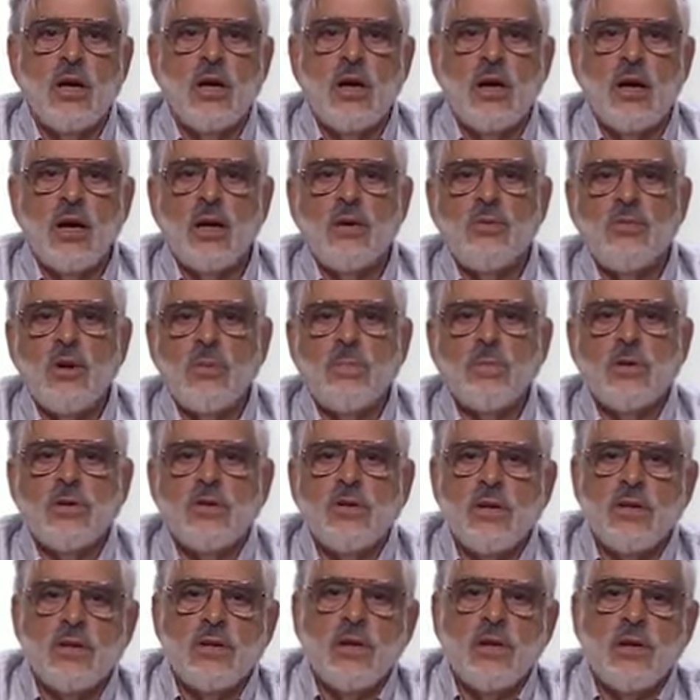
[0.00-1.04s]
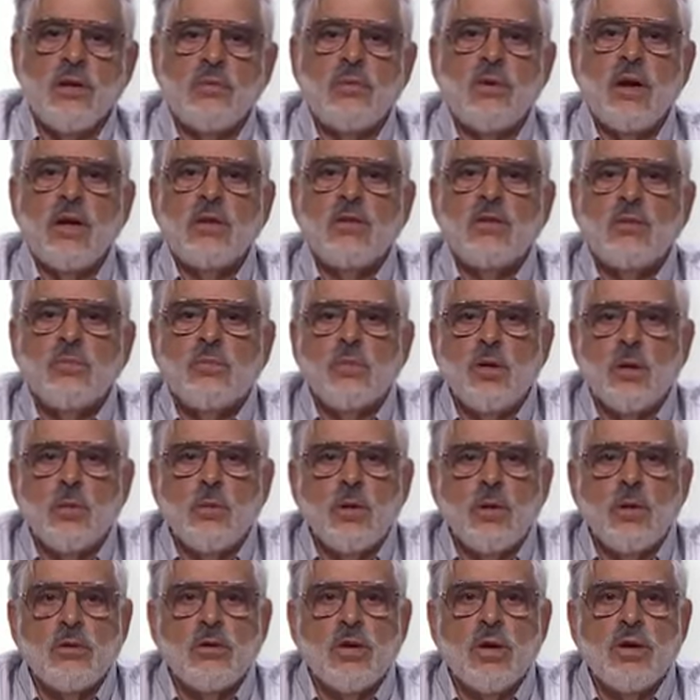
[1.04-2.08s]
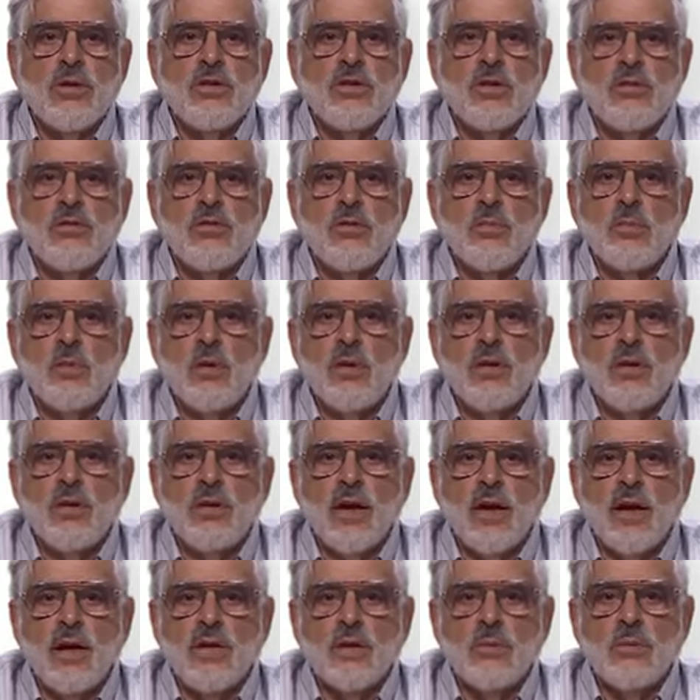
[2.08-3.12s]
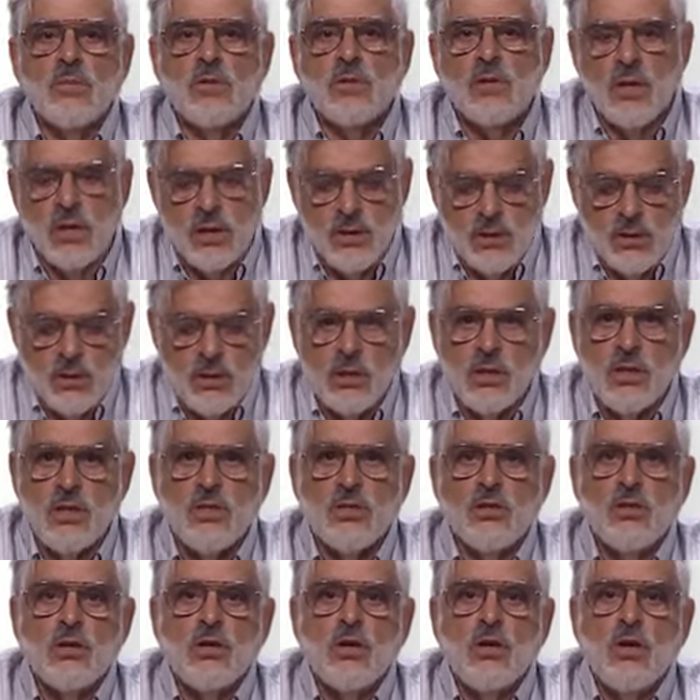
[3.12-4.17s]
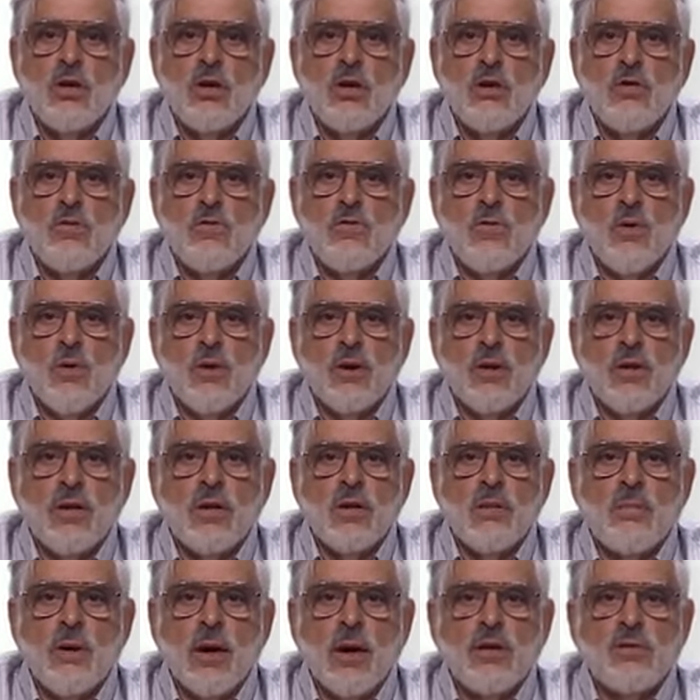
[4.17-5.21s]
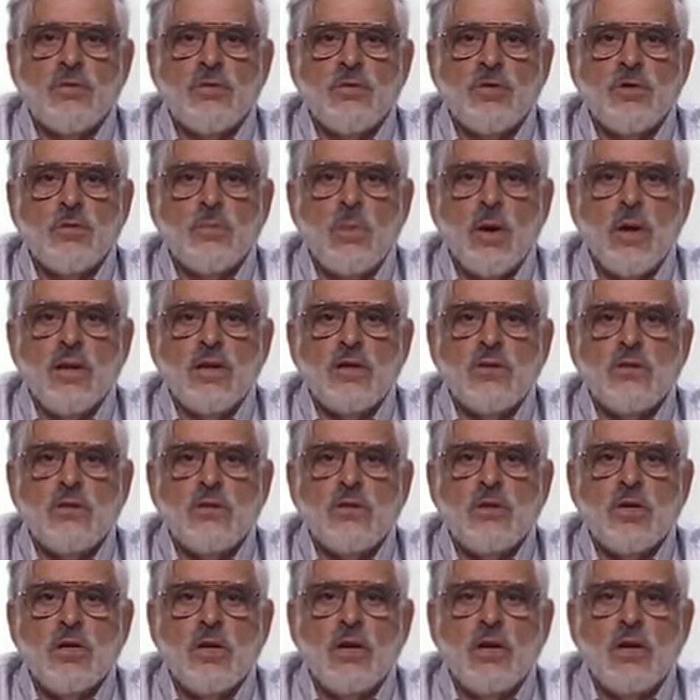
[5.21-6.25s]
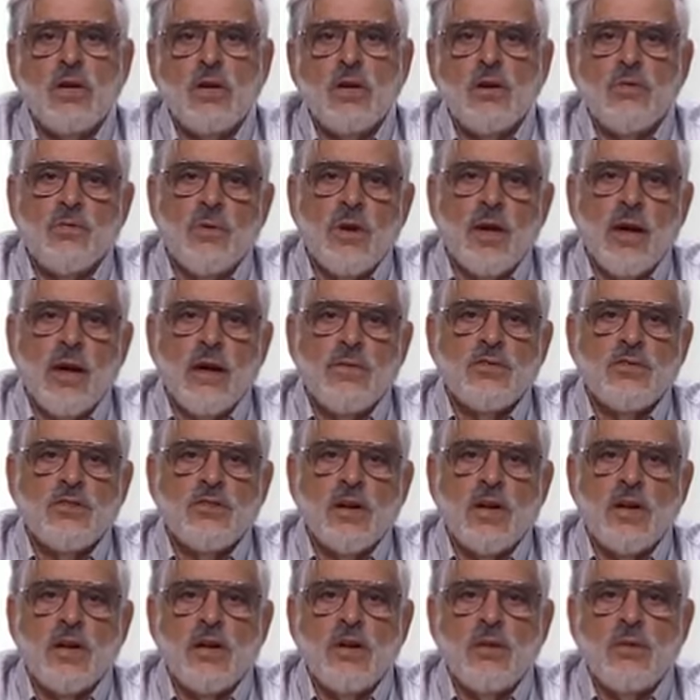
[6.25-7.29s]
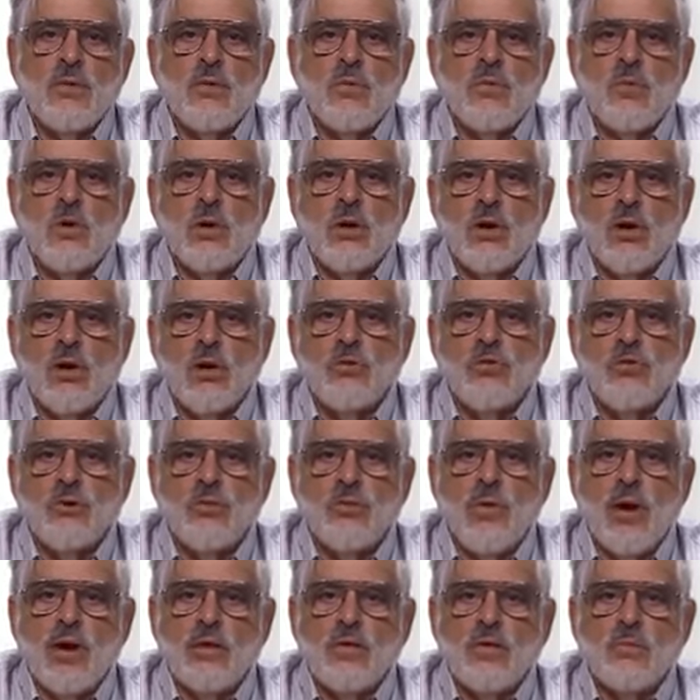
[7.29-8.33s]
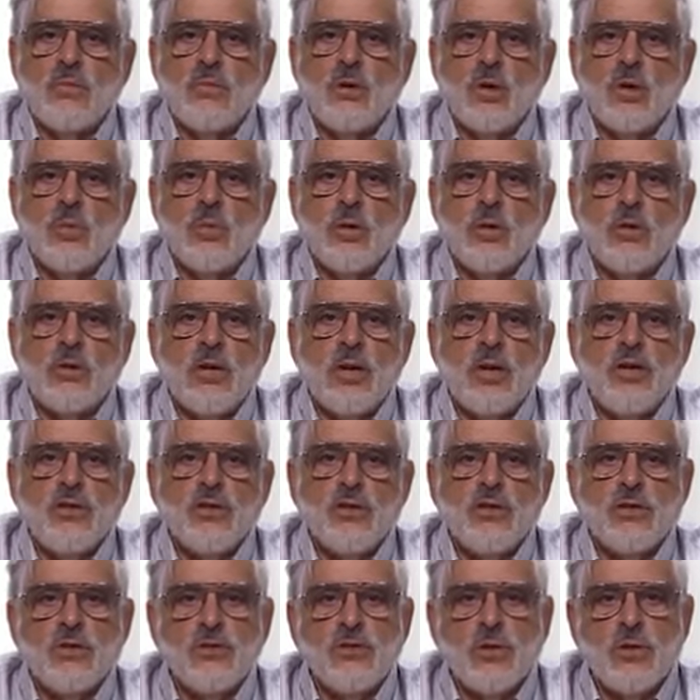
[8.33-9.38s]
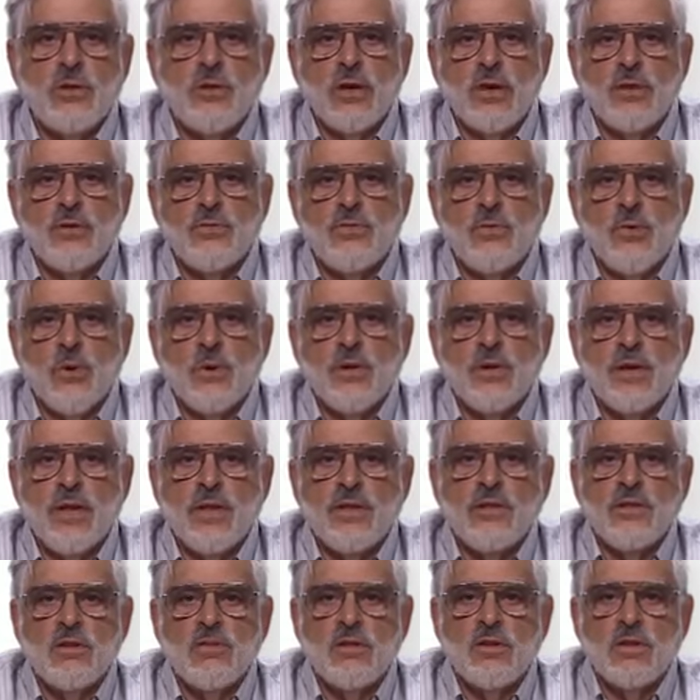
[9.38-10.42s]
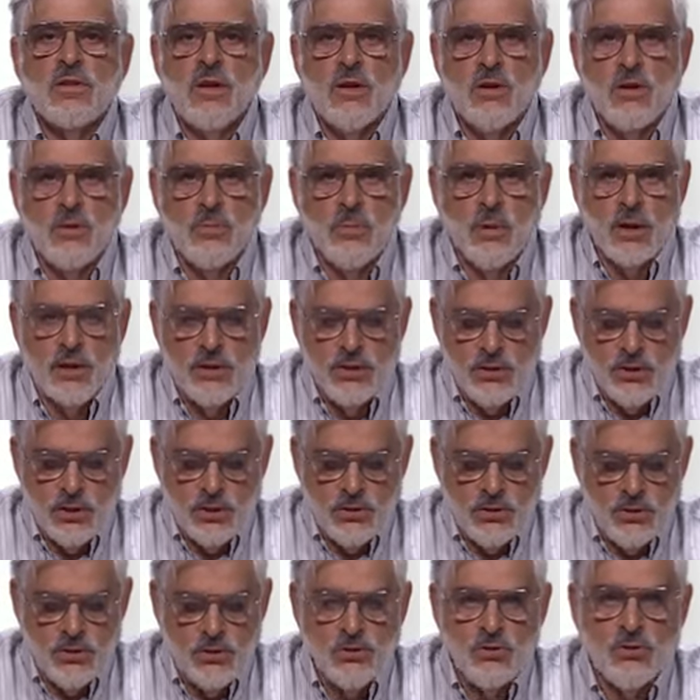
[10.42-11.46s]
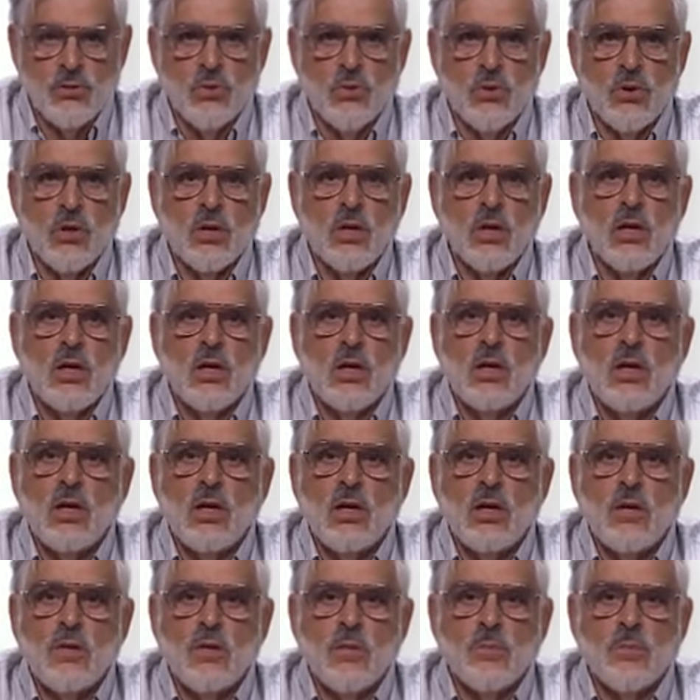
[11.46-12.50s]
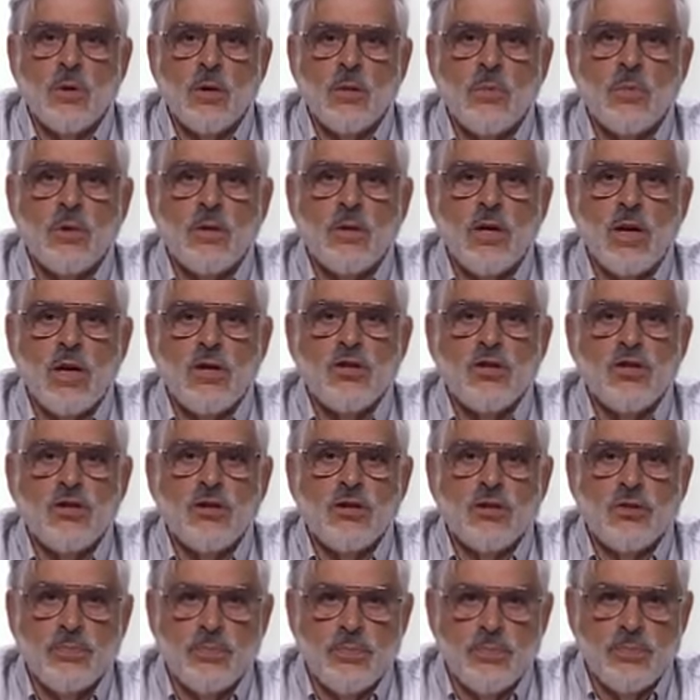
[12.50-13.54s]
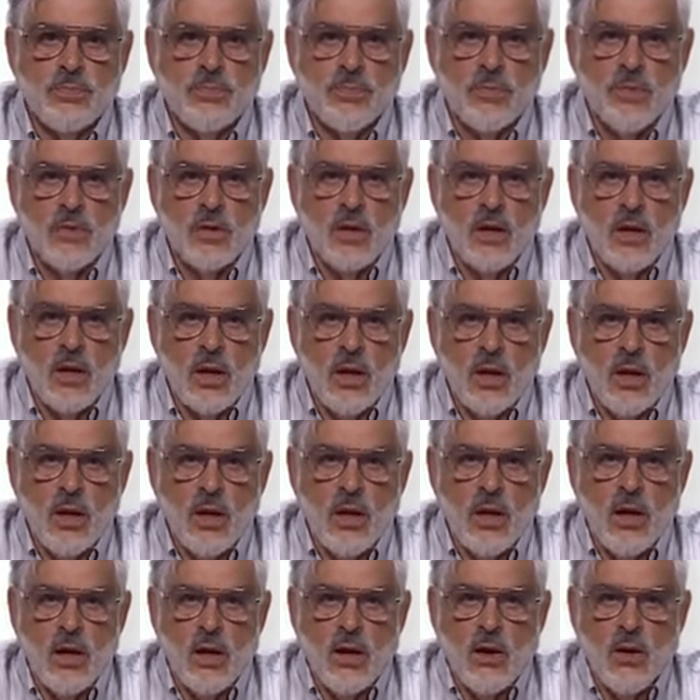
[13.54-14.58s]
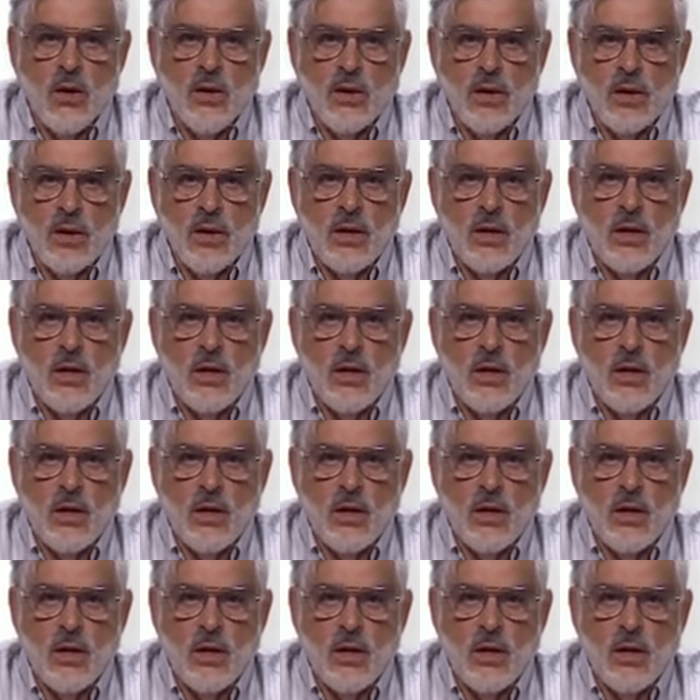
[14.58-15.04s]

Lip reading: And representing a random permutation of 1 billion items takes at least 4 gigabytes of space. If we have, say, 100 random permutations, then that's 4/10 of a terabyte just to store the permutation. Okay.